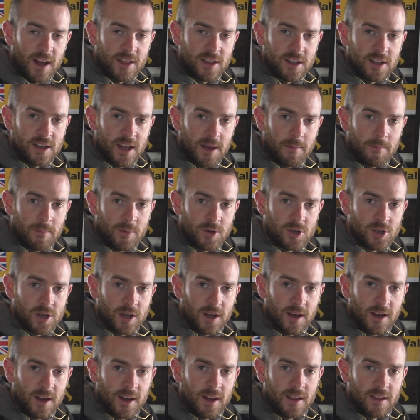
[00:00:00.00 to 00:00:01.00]
at the
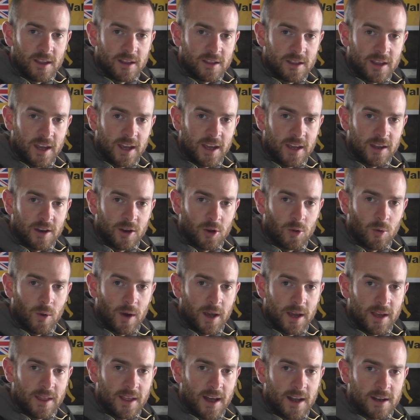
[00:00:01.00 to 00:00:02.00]
temperature that they
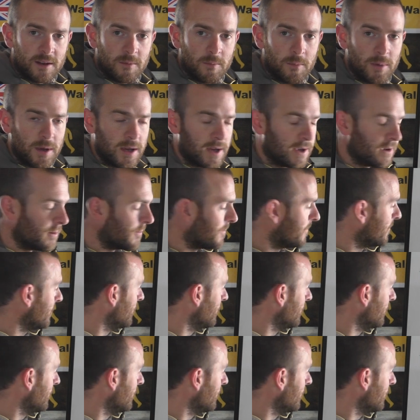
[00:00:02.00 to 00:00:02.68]
require that to be.